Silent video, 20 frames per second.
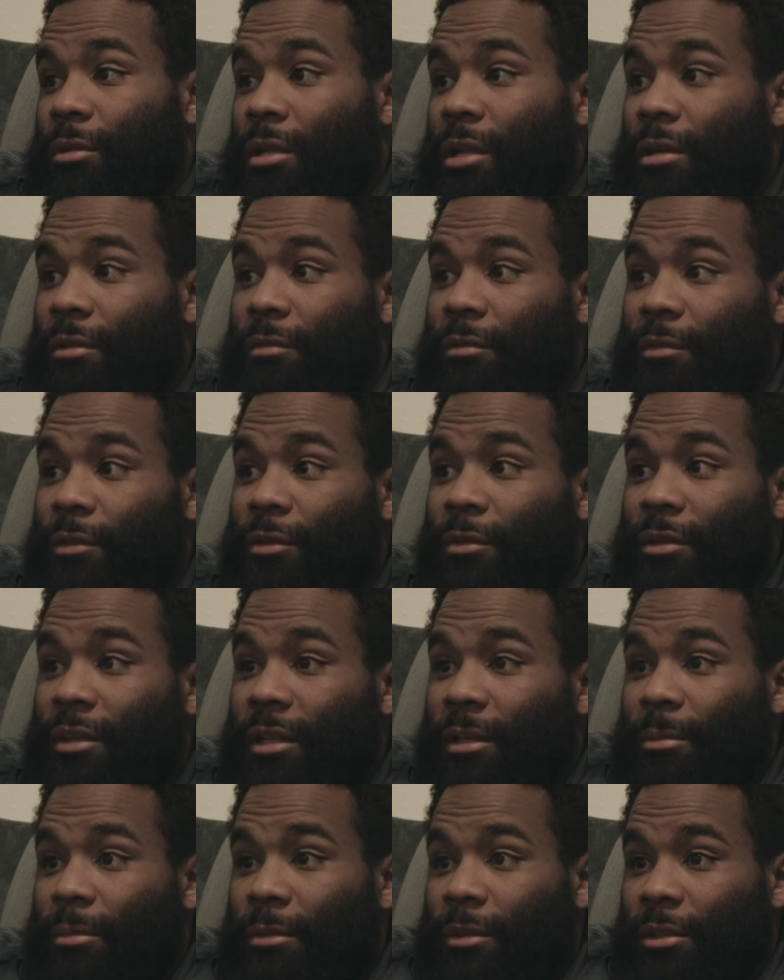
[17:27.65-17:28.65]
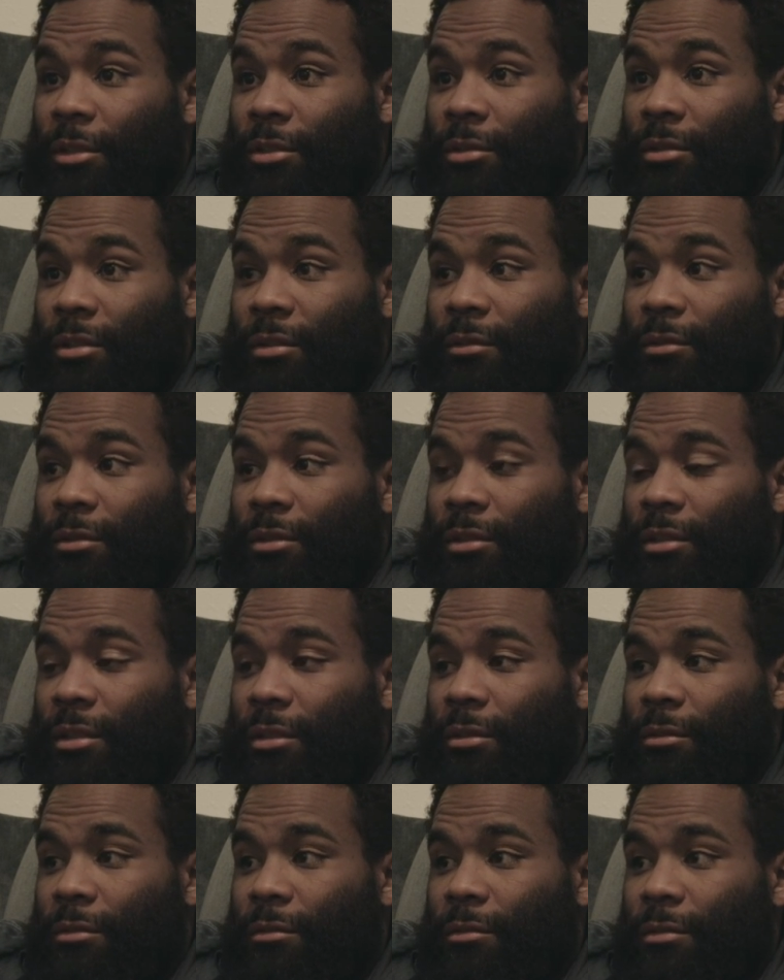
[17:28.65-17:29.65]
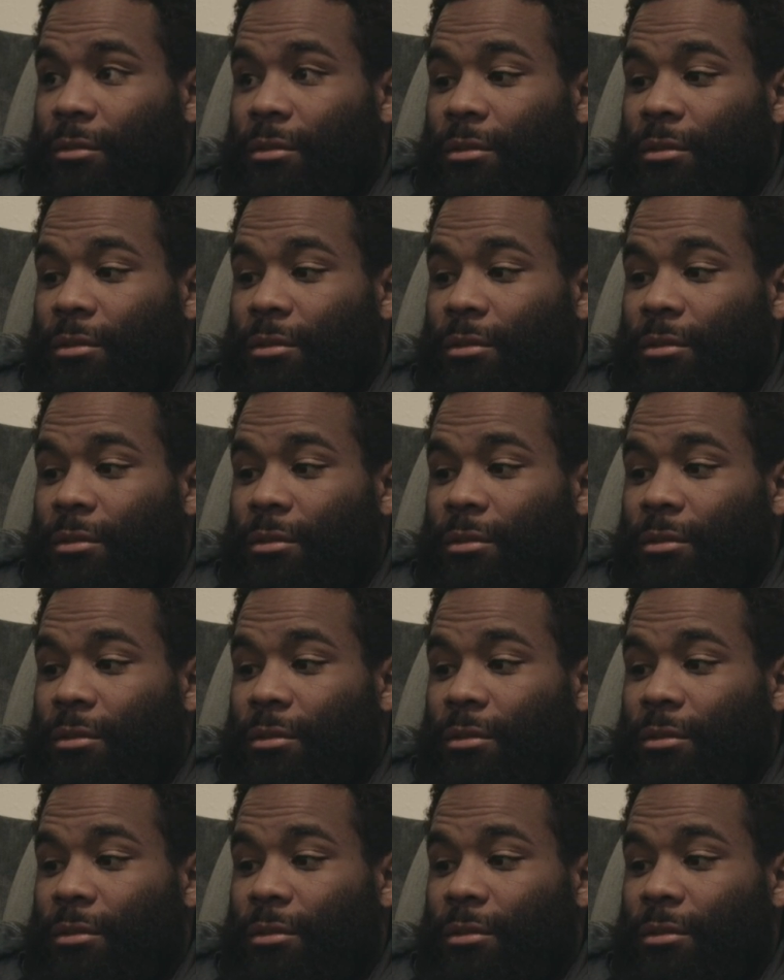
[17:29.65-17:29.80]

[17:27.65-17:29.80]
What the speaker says: Love your neighbor as you love yourself.